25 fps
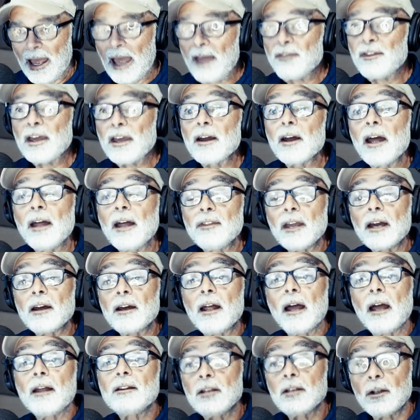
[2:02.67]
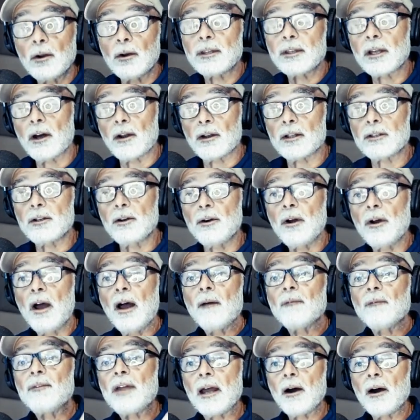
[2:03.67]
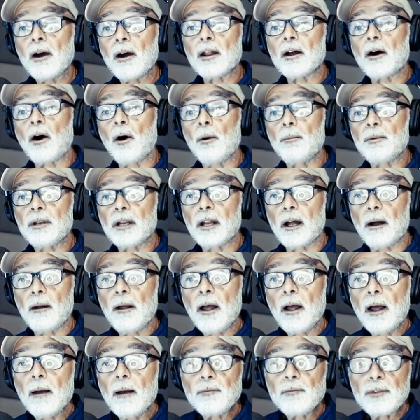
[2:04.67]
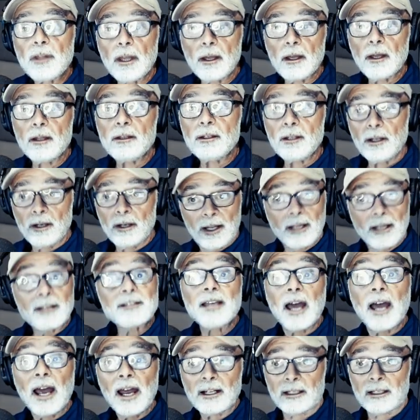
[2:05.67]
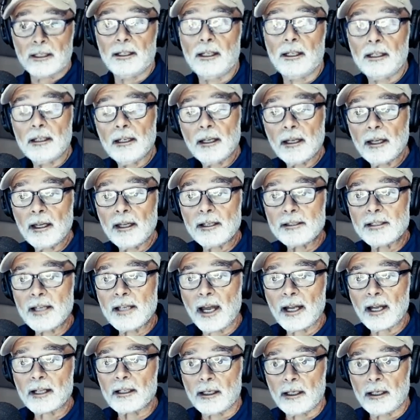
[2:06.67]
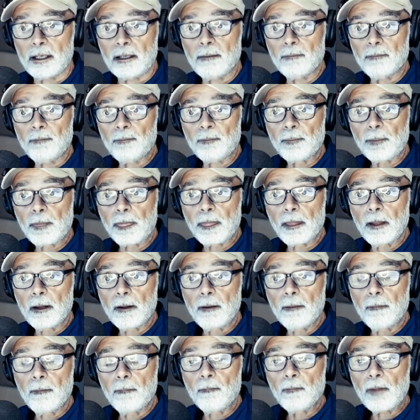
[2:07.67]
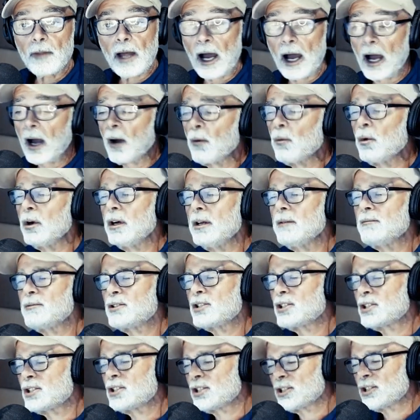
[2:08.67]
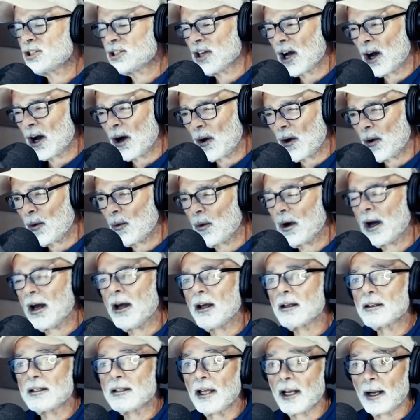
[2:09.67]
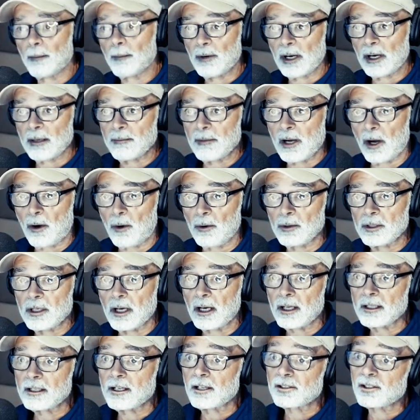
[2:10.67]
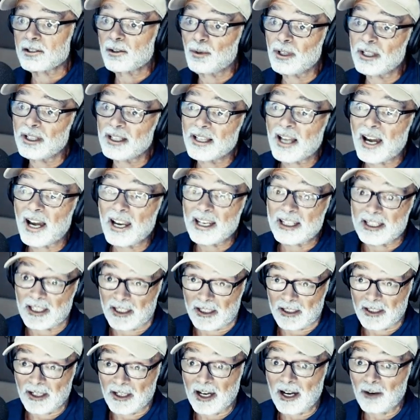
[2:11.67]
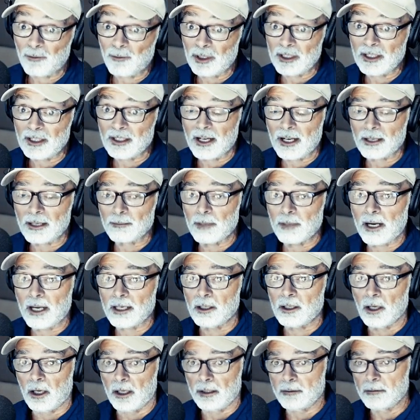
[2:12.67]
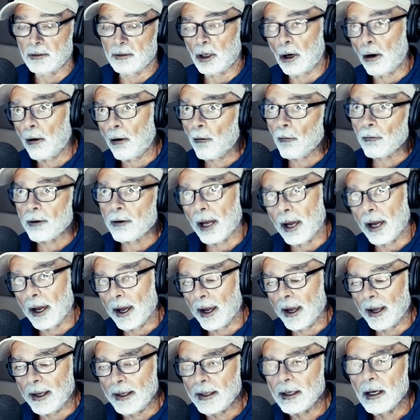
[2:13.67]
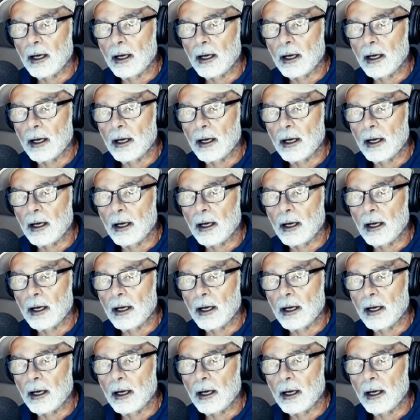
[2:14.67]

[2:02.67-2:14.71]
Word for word: and they, and, they, and you know what they ought to do? They ought to open let the up. parents on it. Yeah, Exactly. Oh, I would I would volunteer. I would happily. So uh, can I bring my own gun? Because I really like it. I really like my gun. Okay,